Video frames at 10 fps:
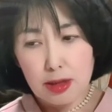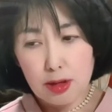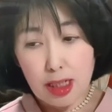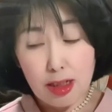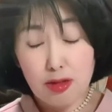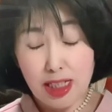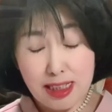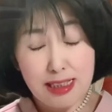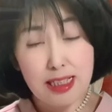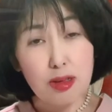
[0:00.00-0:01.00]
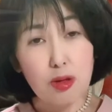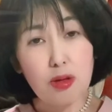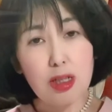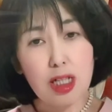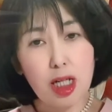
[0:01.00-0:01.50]
a great deal
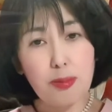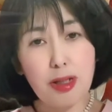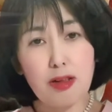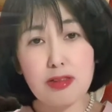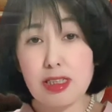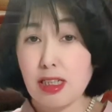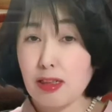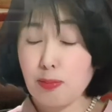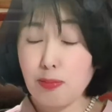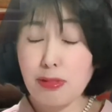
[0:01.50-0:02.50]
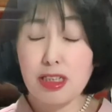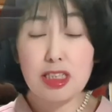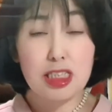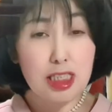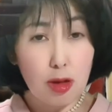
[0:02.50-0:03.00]
about being
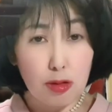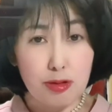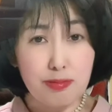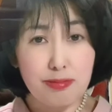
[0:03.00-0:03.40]
stolen,